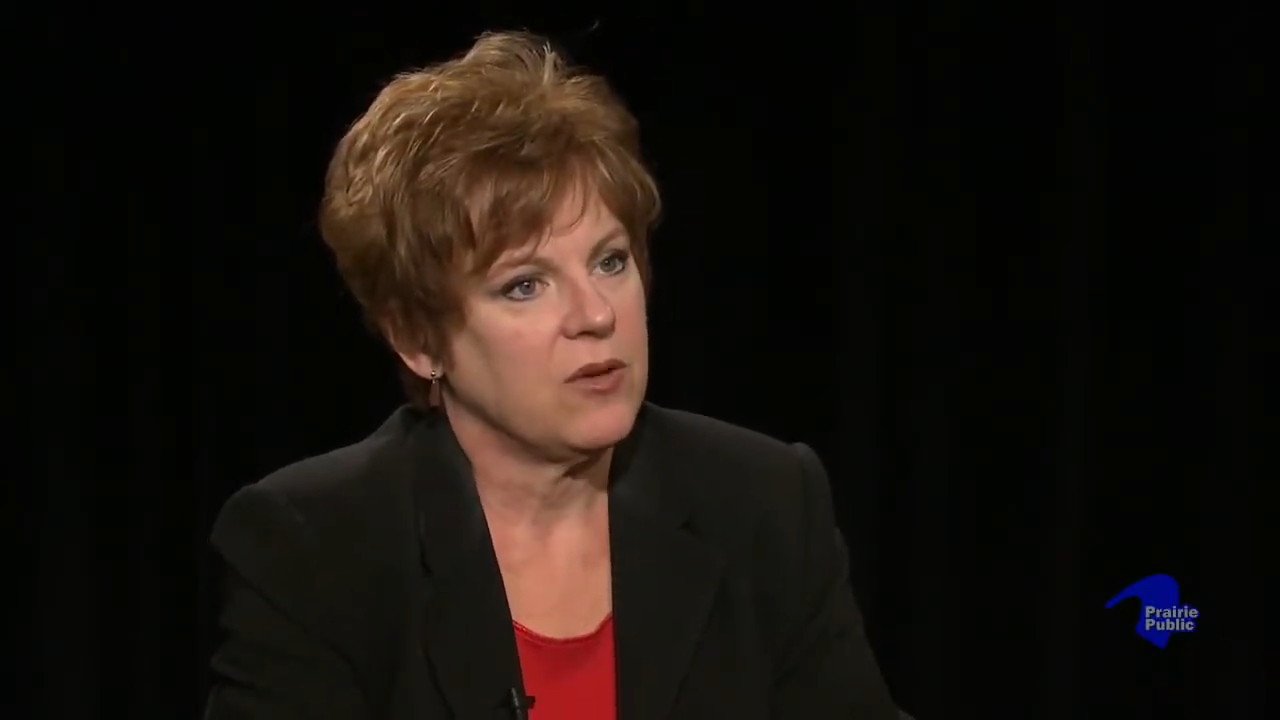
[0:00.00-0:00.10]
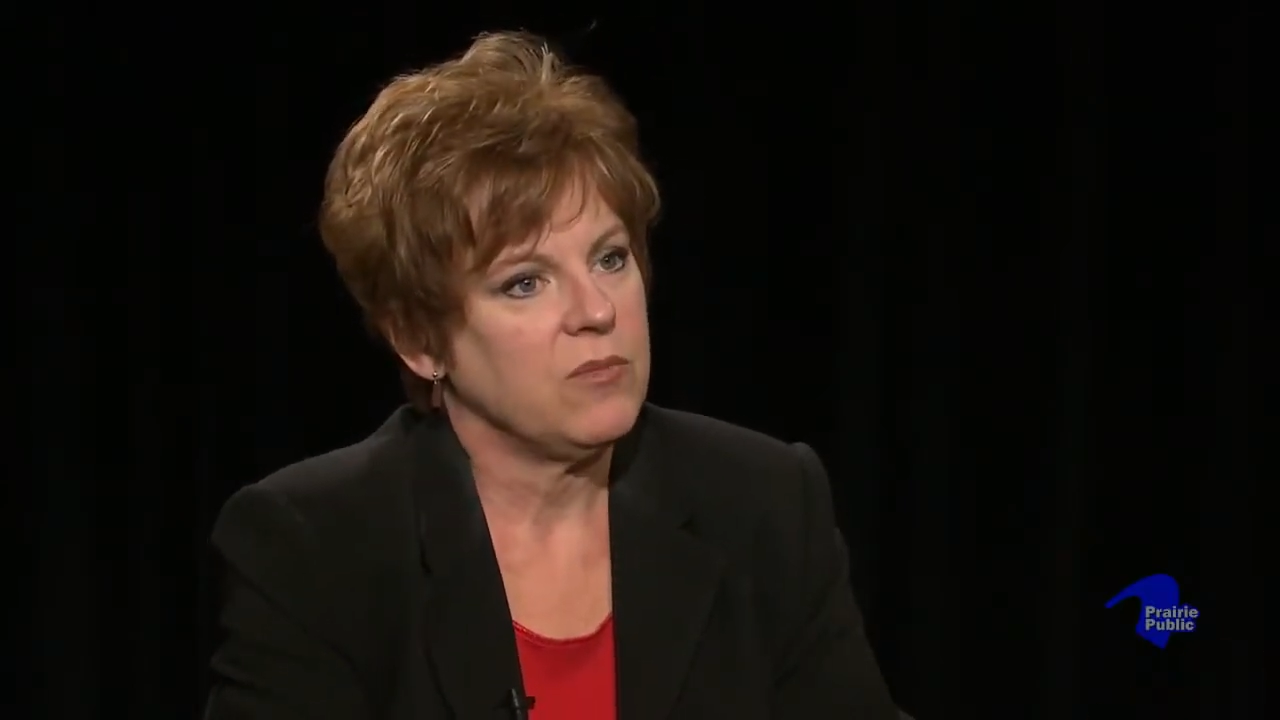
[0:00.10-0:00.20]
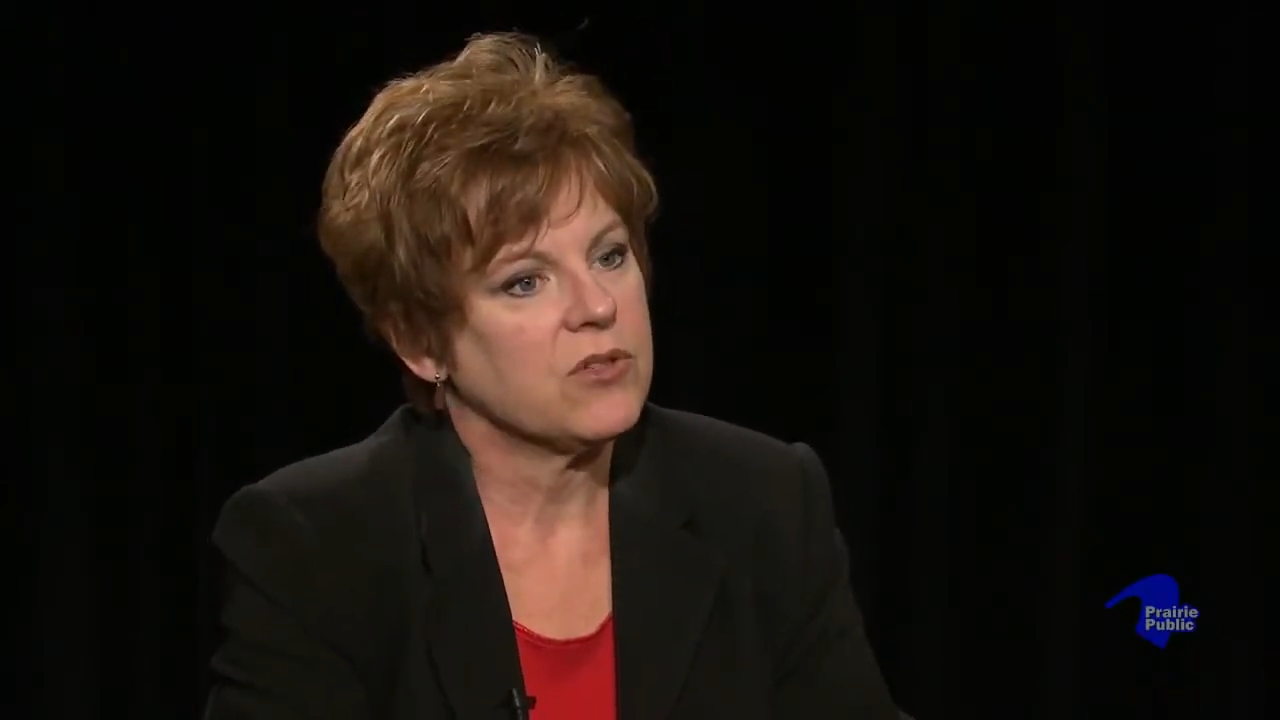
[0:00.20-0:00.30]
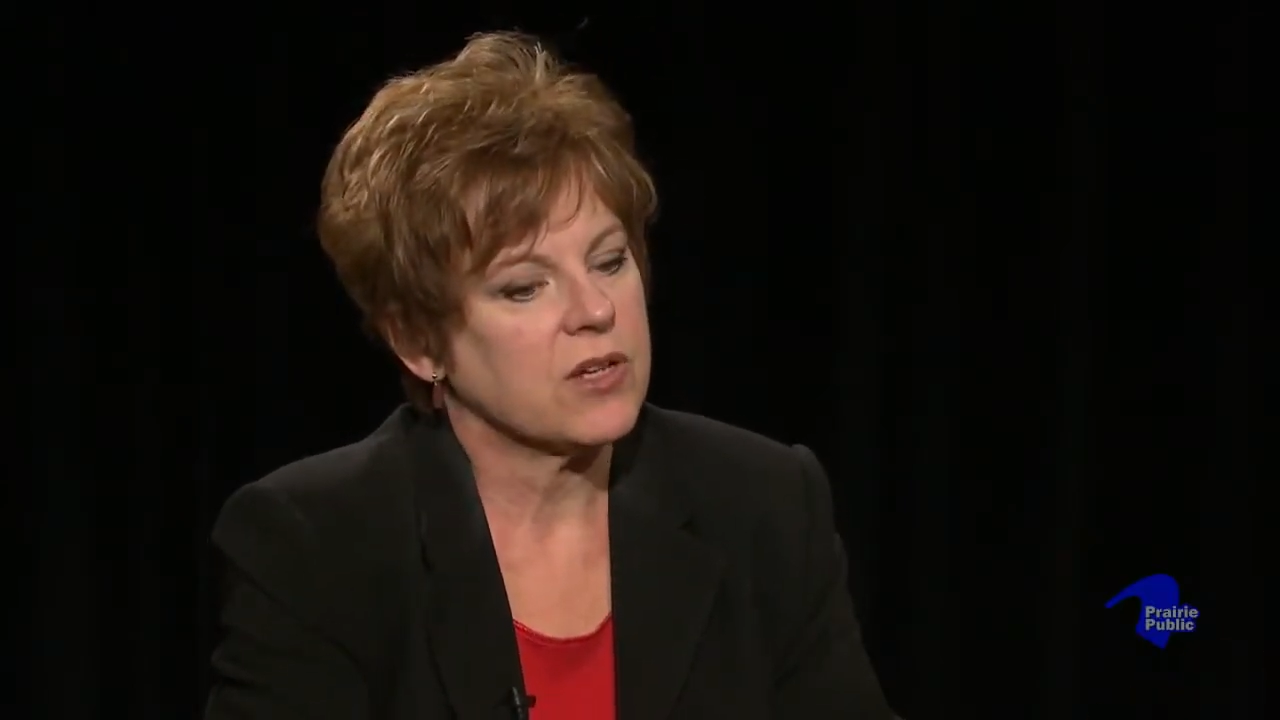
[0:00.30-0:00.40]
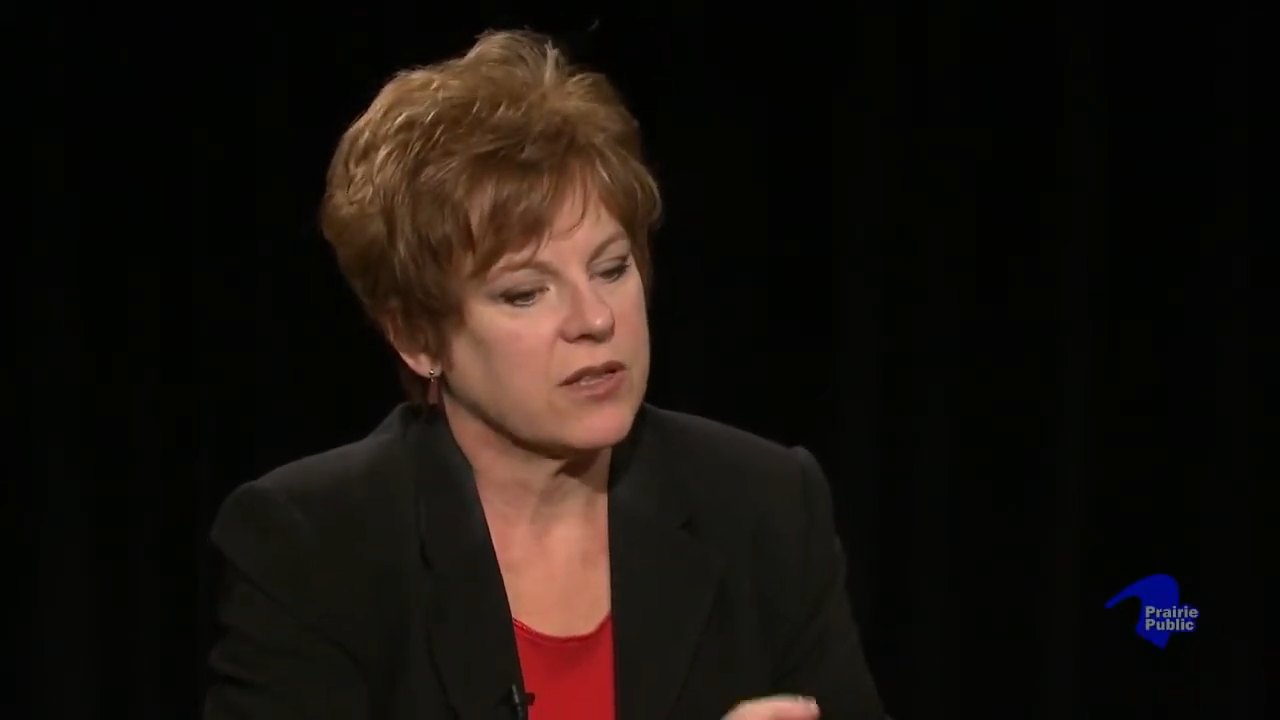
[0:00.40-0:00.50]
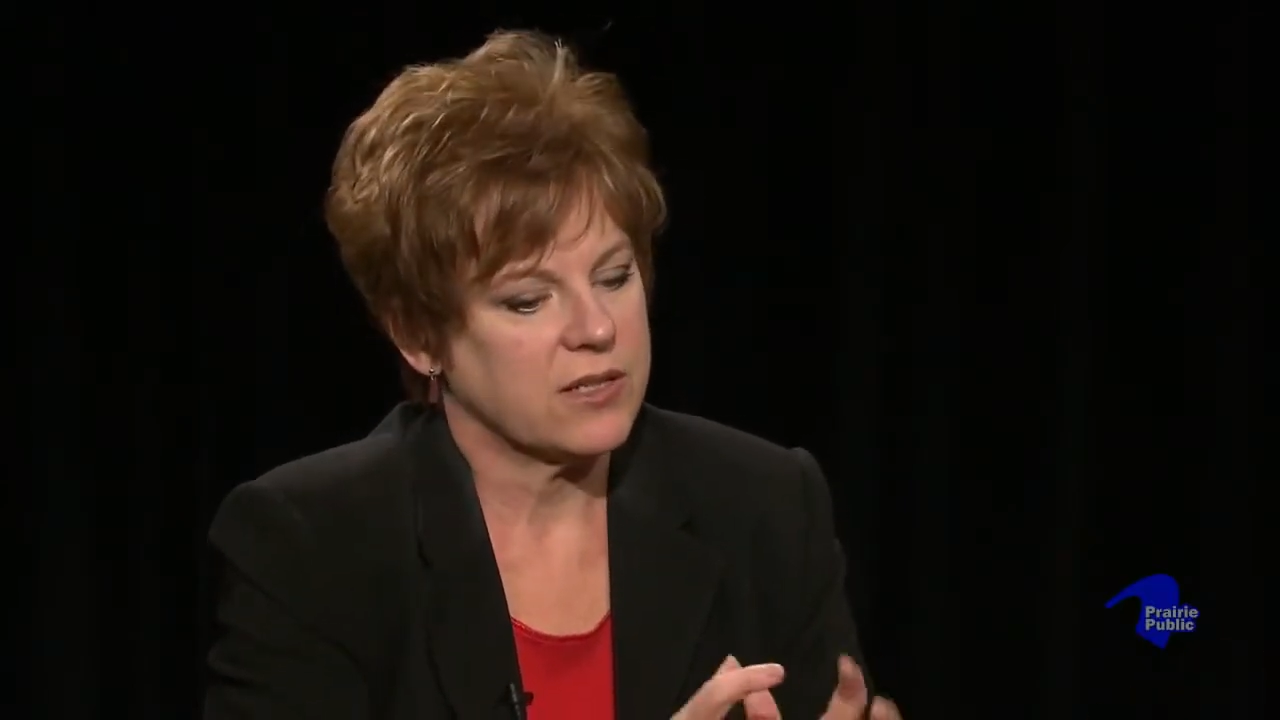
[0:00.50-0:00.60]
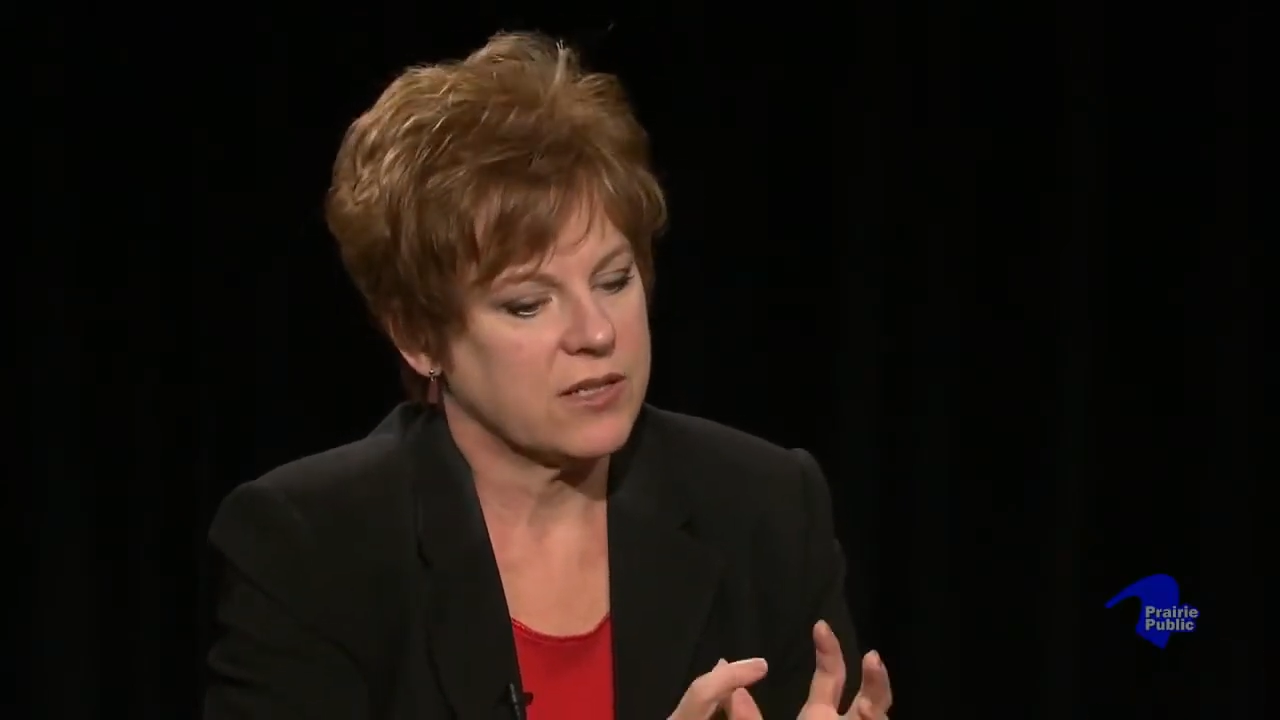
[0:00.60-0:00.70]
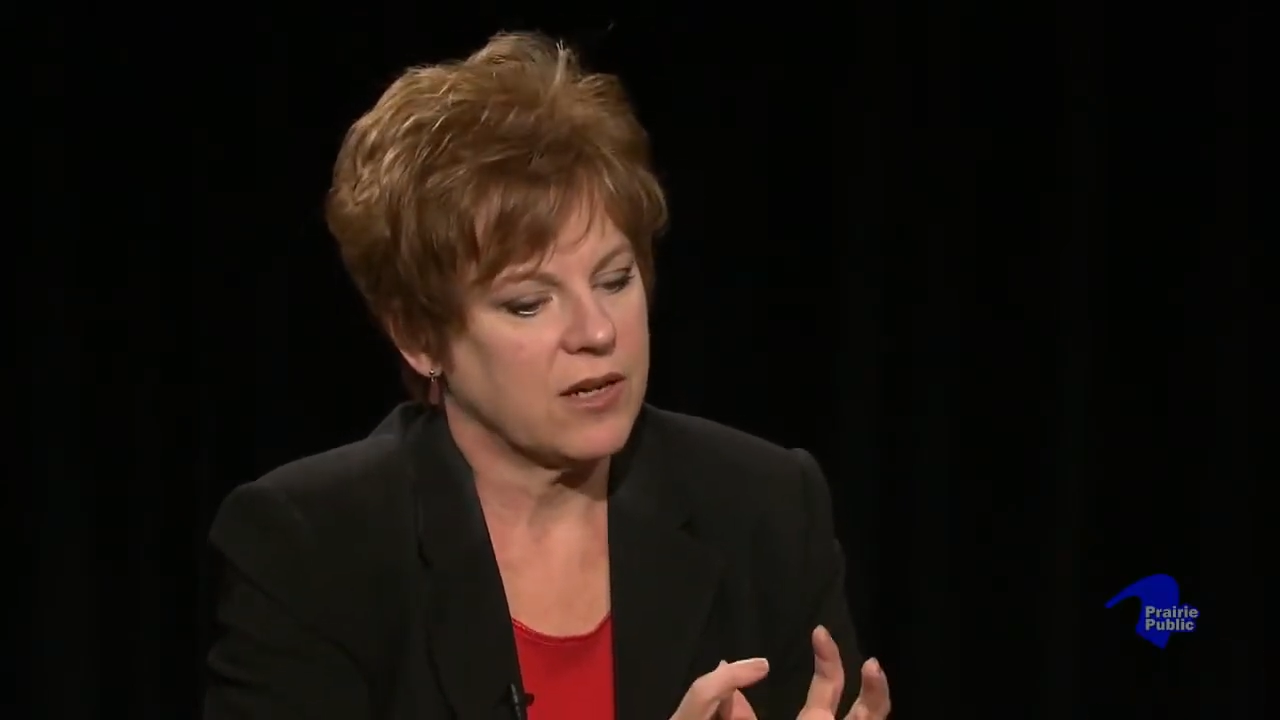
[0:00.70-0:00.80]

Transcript: music that's